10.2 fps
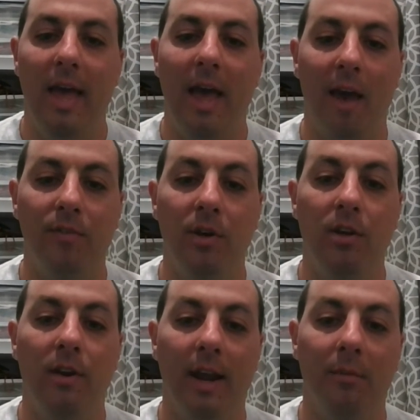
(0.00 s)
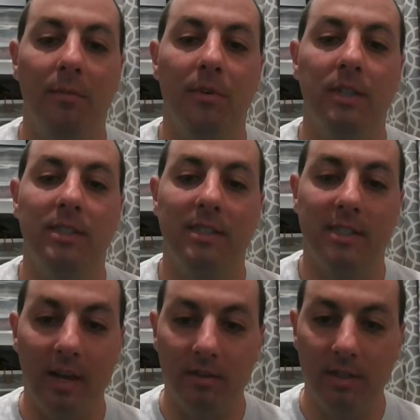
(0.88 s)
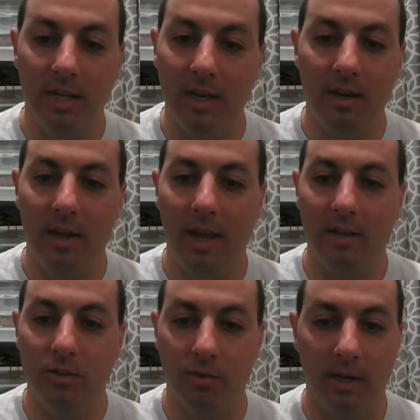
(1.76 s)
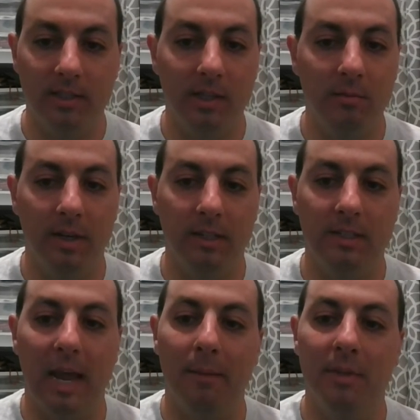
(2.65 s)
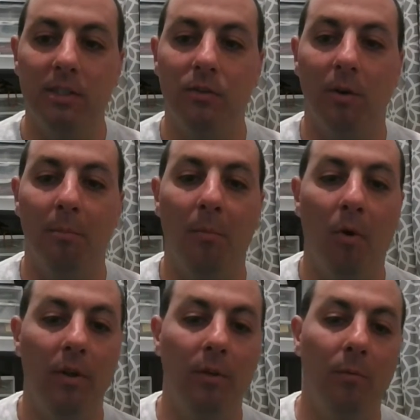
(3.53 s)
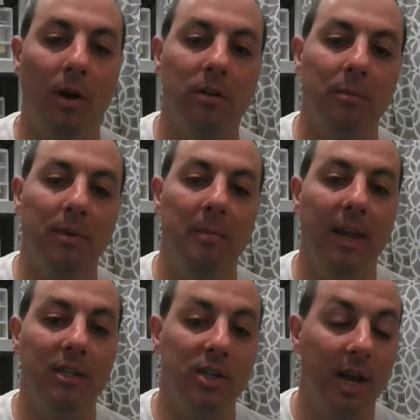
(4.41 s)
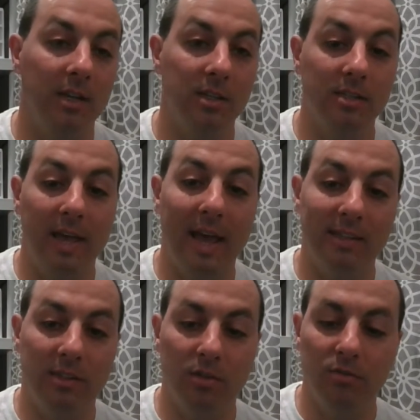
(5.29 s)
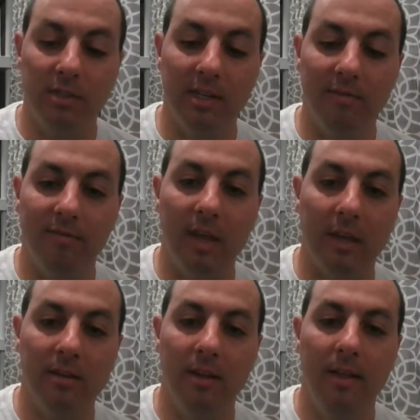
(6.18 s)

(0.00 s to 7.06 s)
After your animal is settled in and trust has been established, you are more than welcome to make changes as you see fit.